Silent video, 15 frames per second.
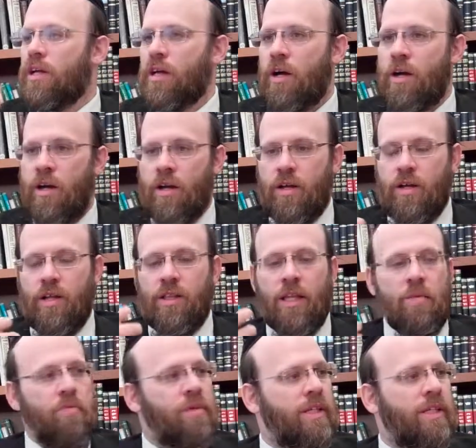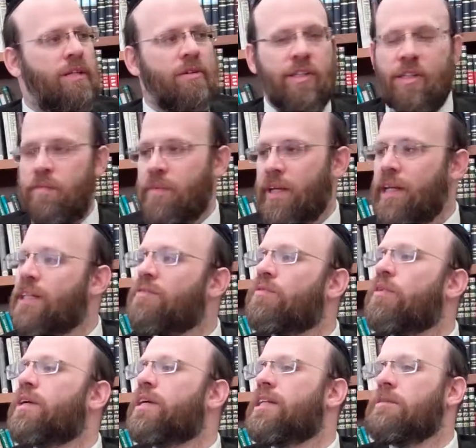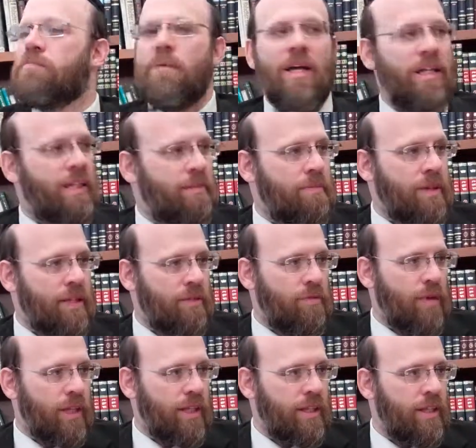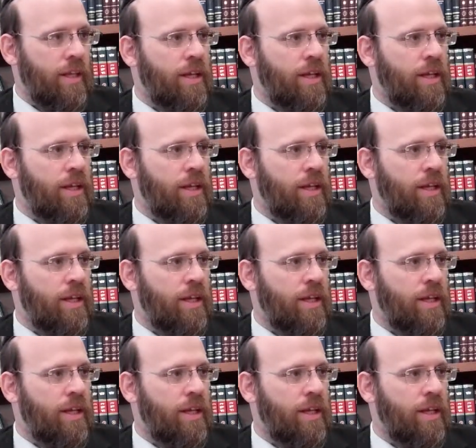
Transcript: a leprosy or something, it's for his best interest,